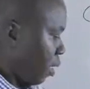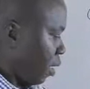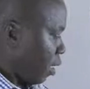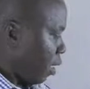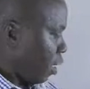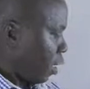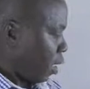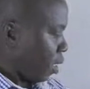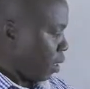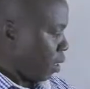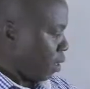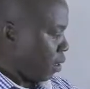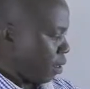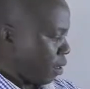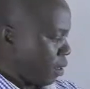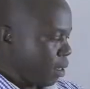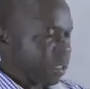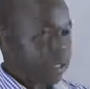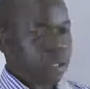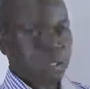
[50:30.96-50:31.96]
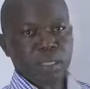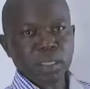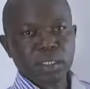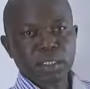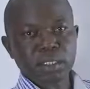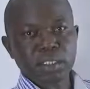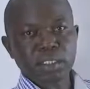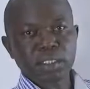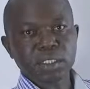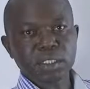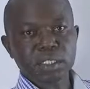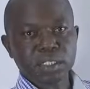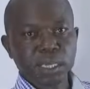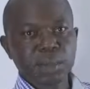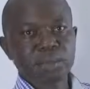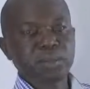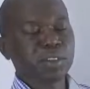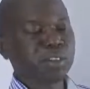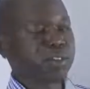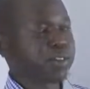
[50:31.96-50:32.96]
here, it is in
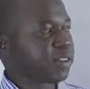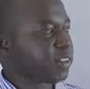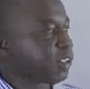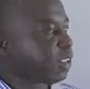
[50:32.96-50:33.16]
terms of